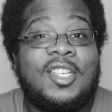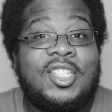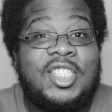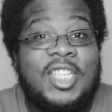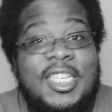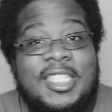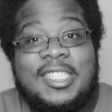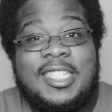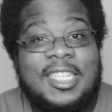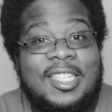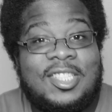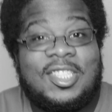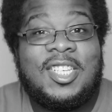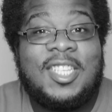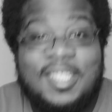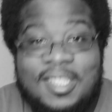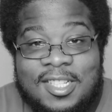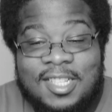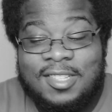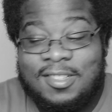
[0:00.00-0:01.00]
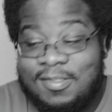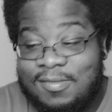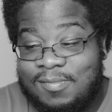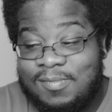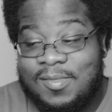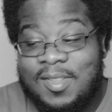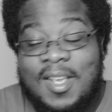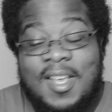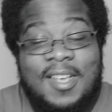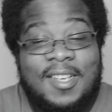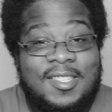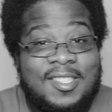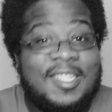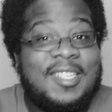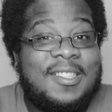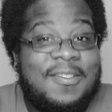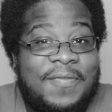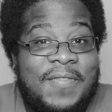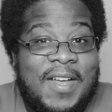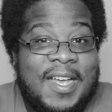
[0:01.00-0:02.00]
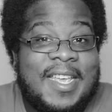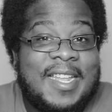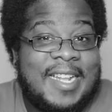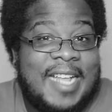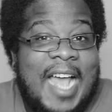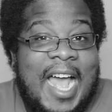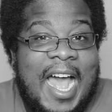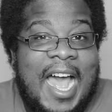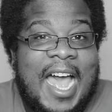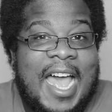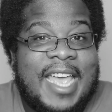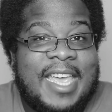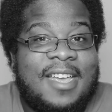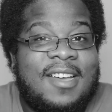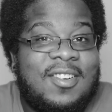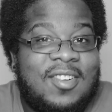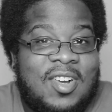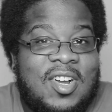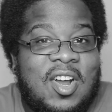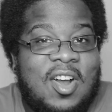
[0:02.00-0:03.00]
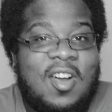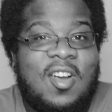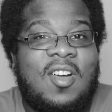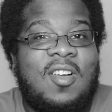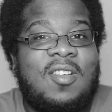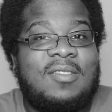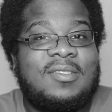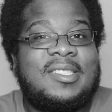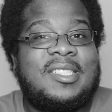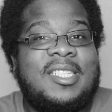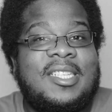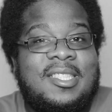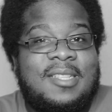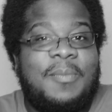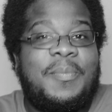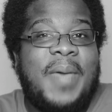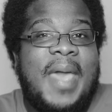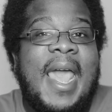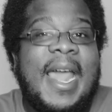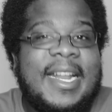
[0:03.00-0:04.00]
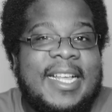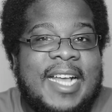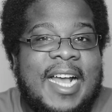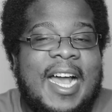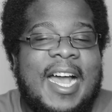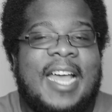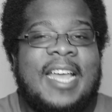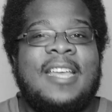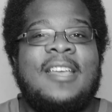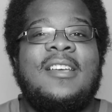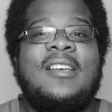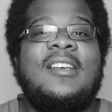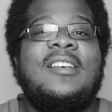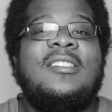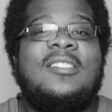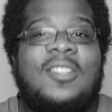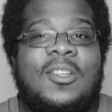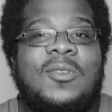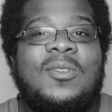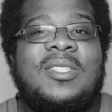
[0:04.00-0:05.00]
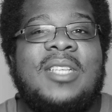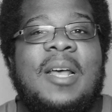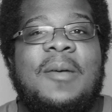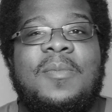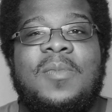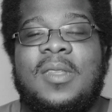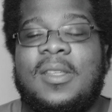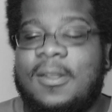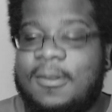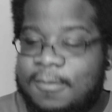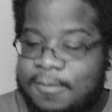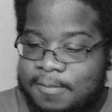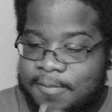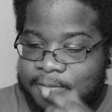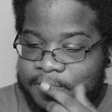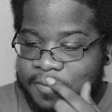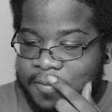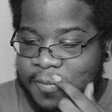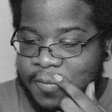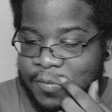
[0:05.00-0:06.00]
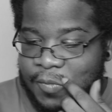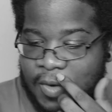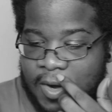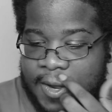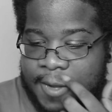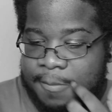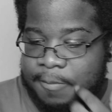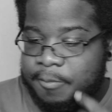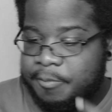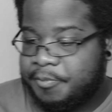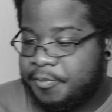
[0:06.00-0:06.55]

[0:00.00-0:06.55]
She's the fucking guy or girl. She's the bad guy. Do something, right?